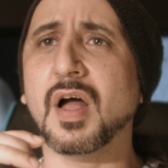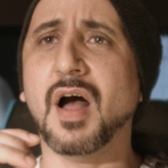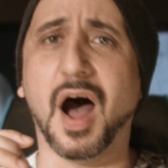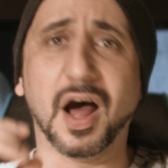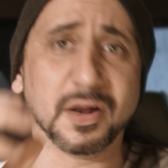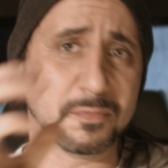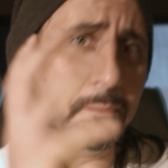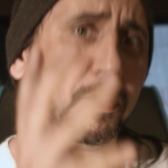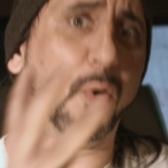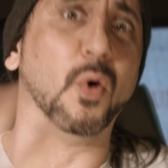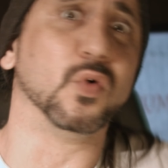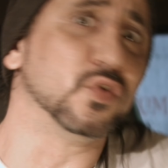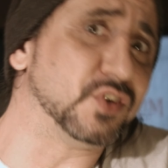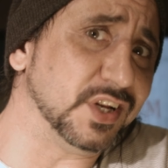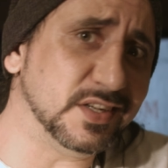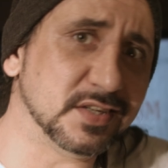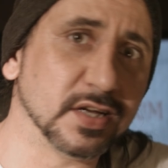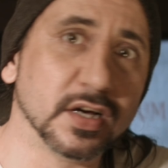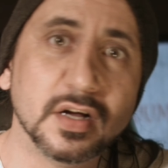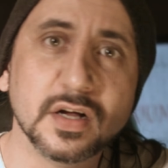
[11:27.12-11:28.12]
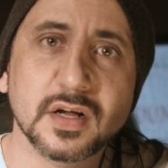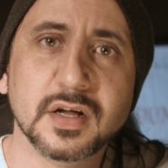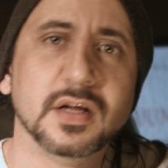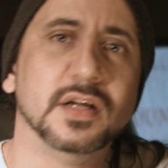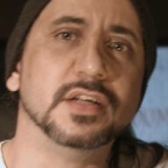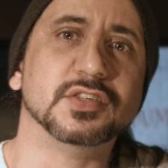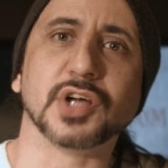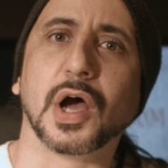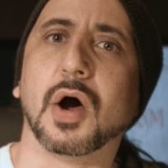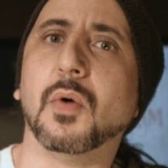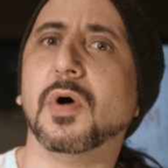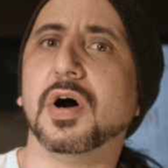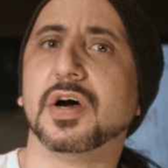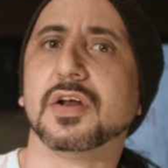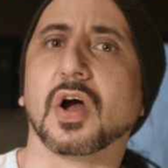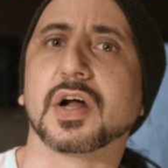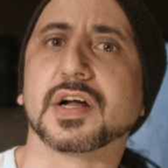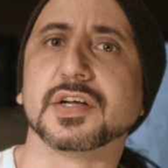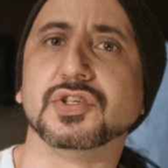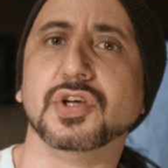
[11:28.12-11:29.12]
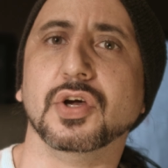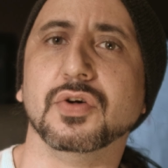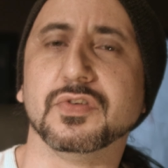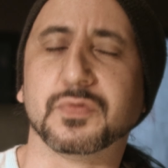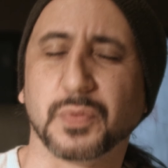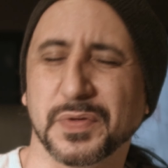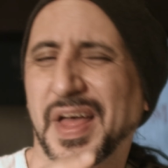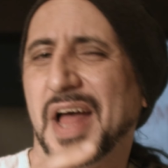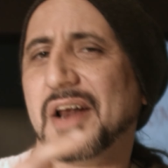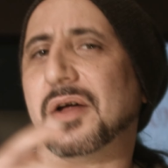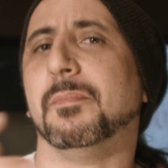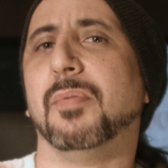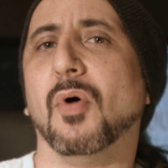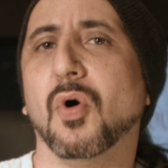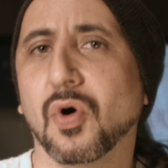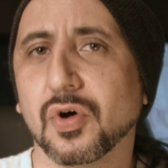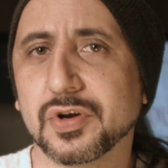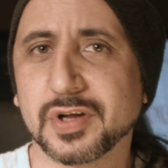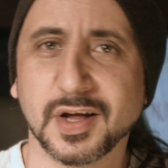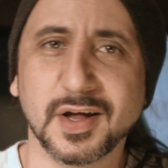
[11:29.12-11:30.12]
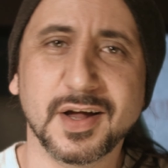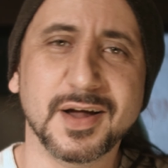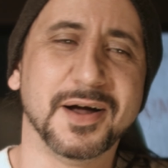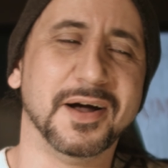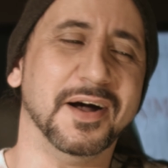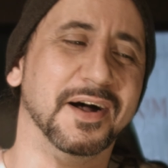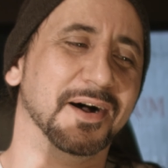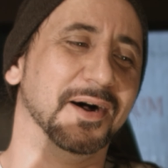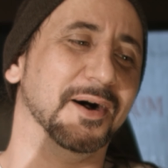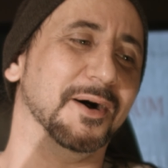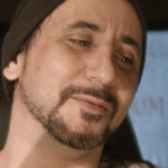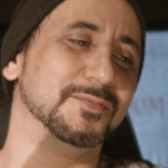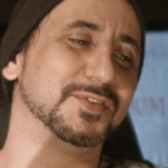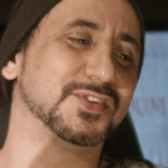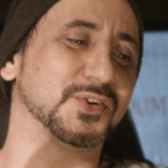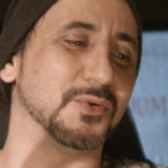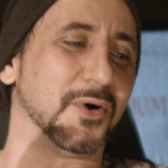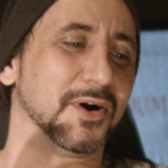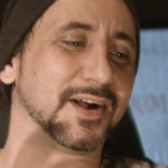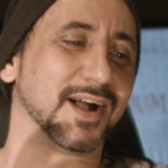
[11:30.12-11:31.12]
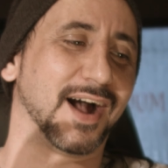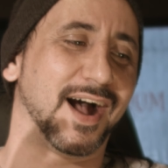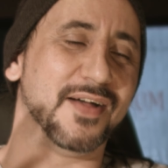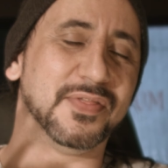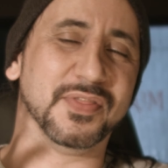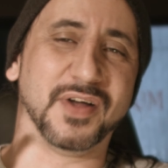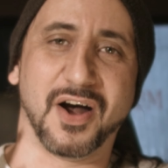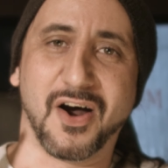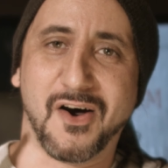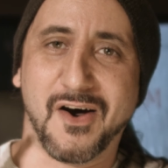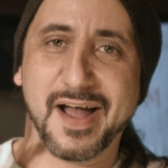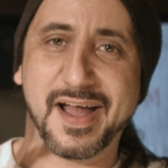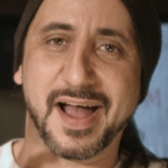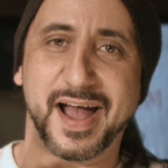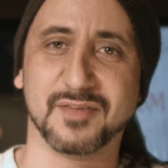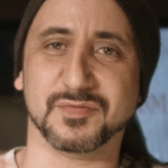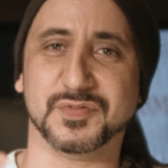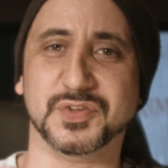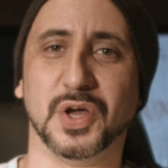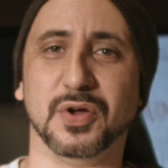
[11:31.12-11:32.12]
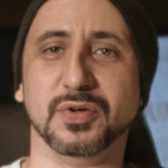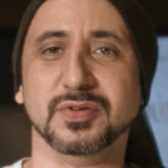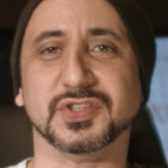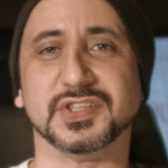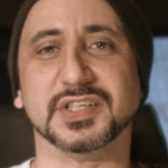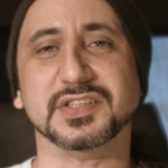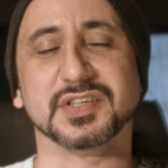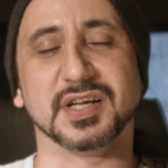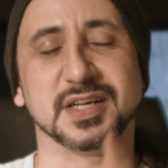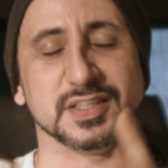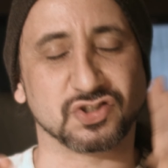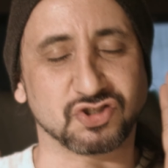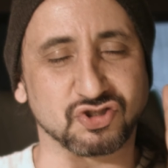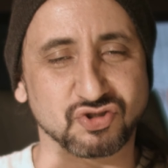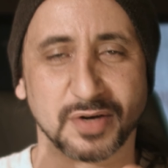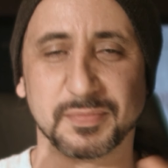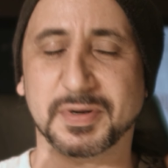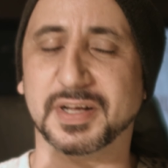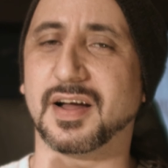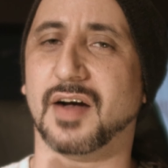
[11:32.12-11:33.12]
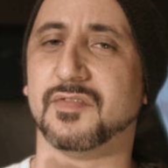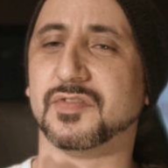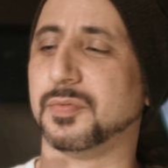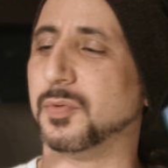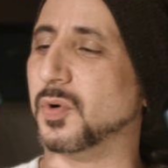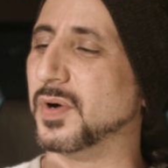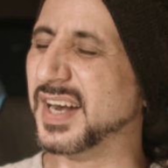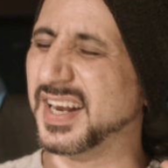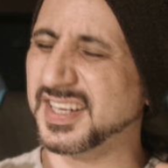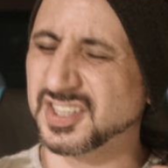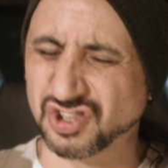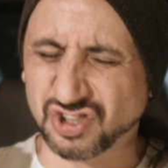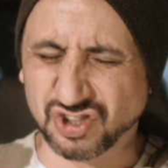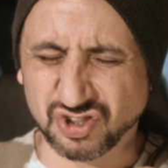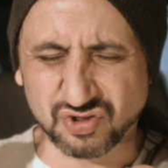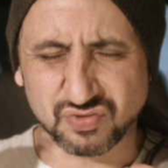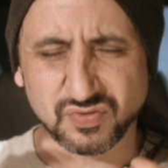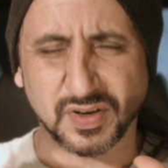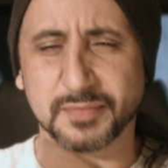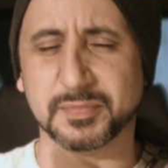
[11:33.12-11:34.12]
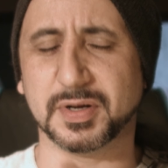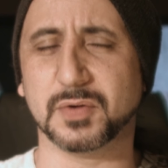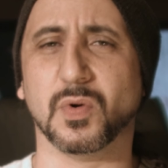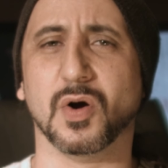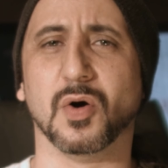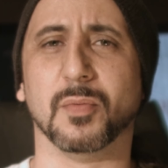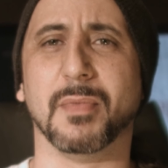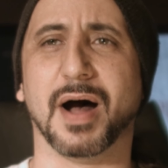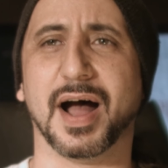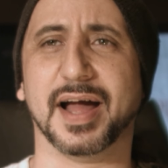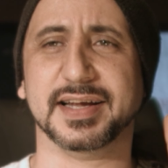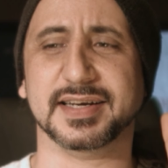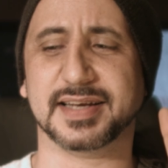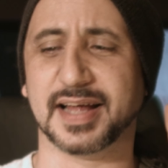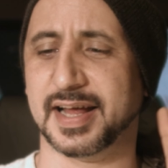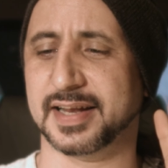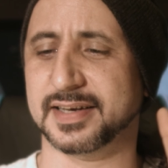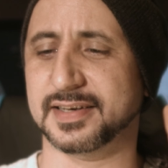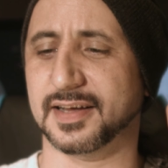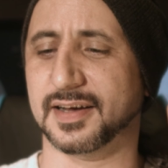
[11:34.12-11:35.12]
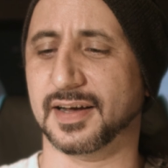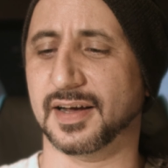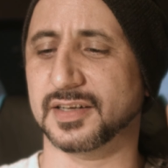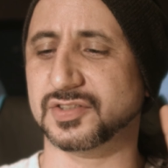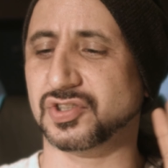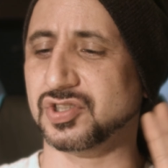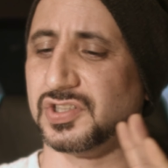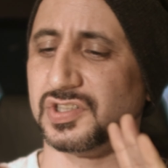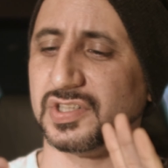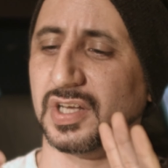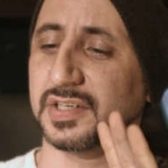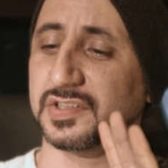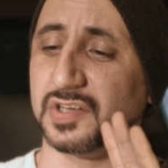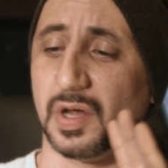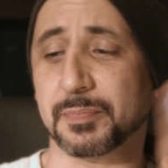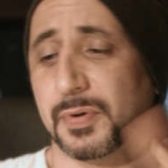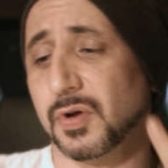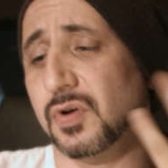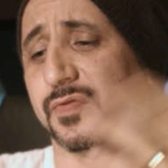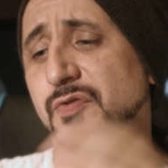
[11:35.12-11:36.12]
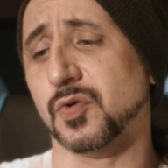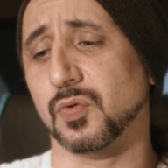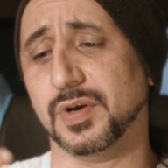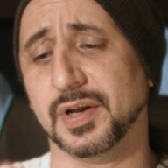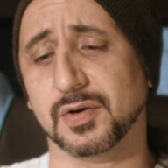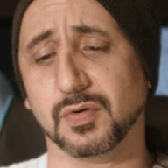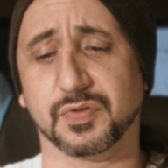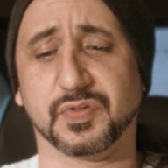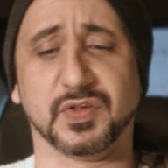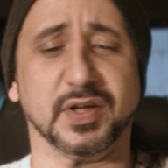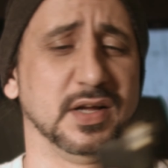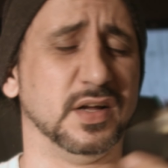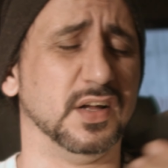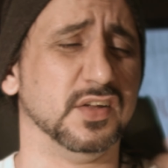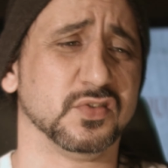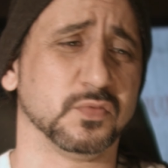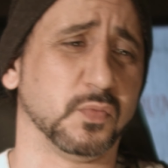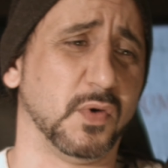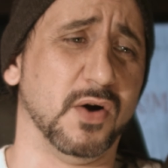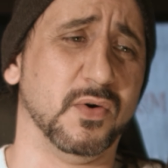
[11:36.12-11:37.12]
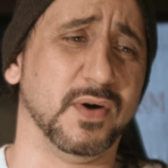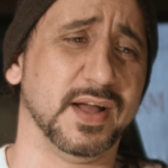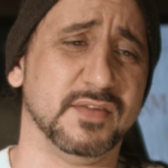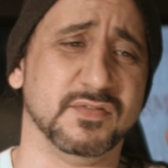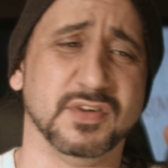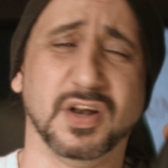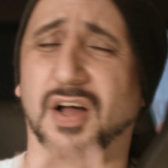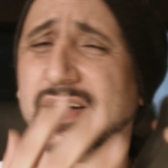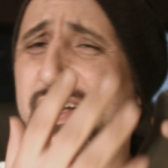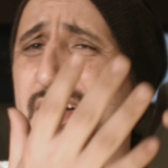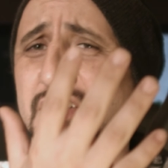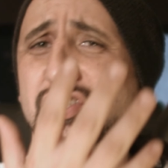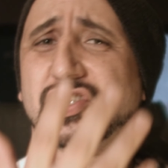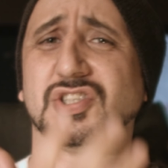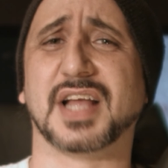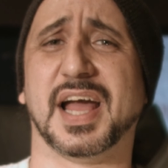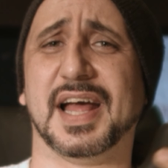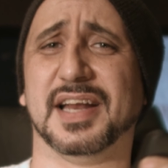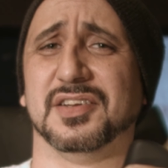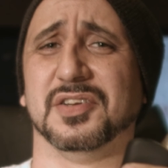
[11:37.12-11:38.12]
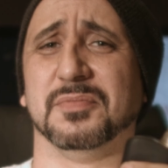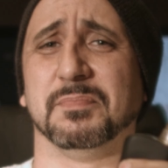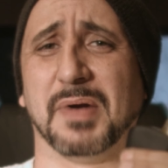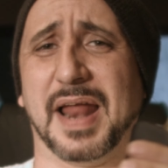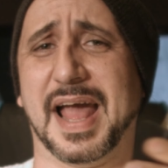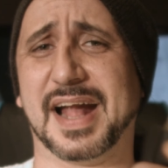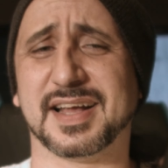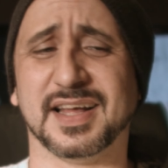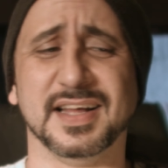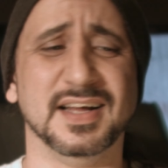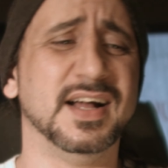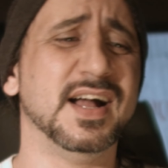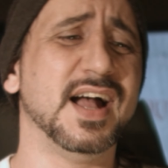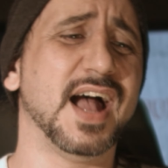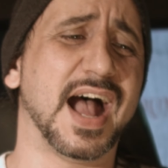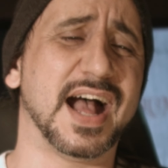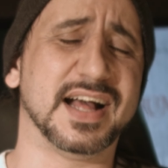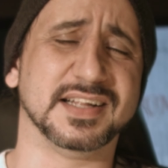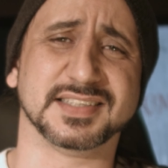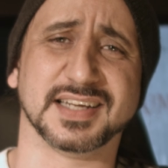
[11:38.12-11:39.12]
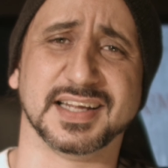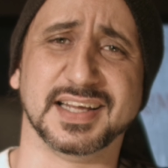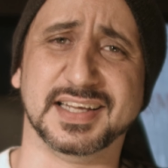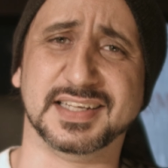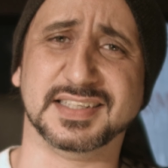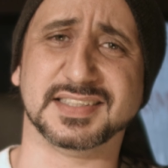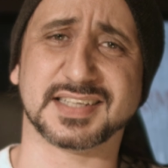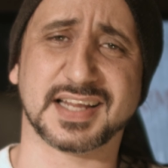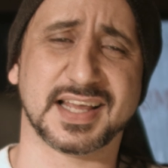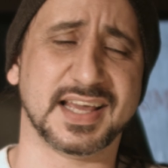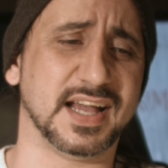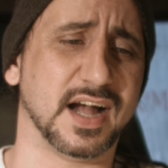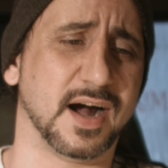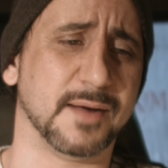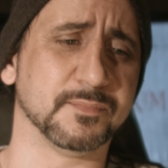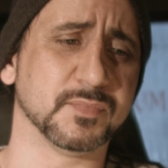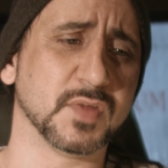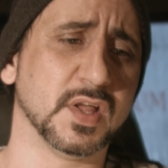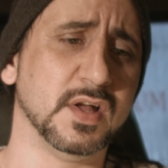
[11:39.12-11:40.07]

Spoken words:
unboarded, is that a word I can use, without a board, squonker that I have used. It's extremely comfortable and extremely well made, and just it's a beautiful little thing as well, even like in a standard black as it is here.